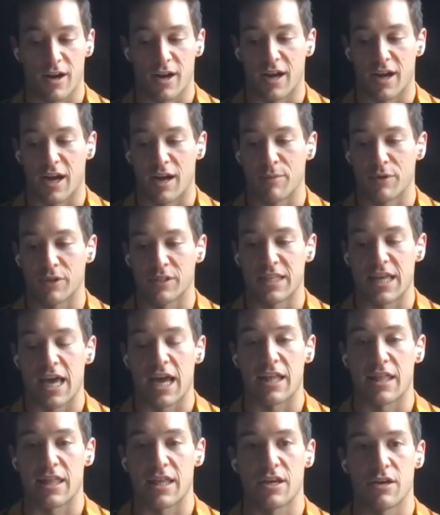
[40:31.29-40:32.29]
I booked the
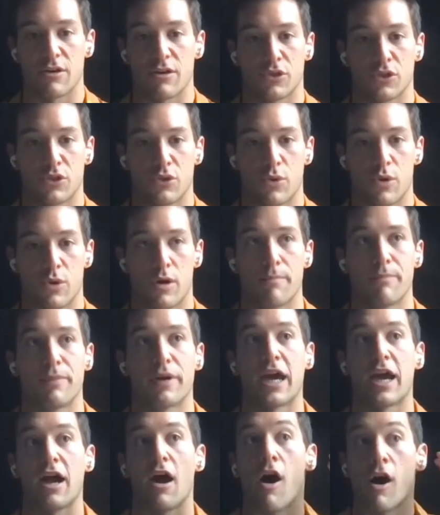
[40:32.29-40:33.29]
Anything Goes tour, but
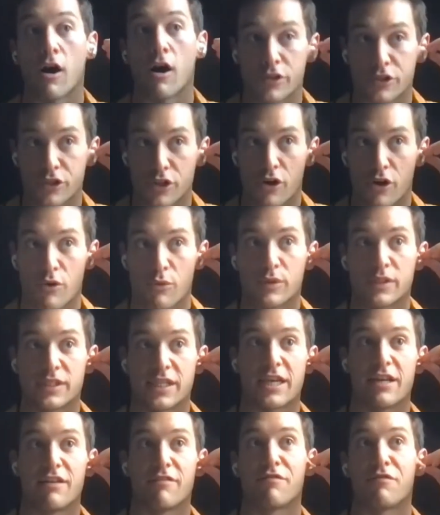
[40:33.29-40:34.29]
I also was
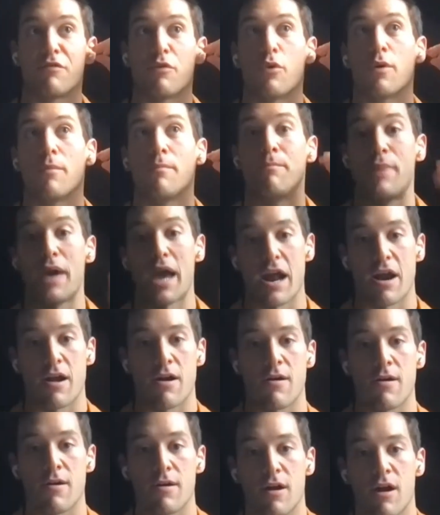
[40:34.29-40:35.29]
in for
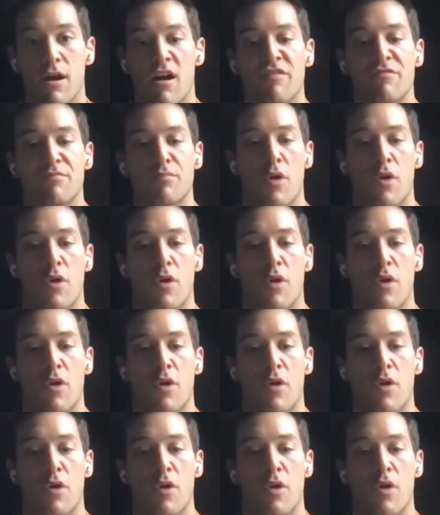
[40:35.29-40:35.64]
Bear off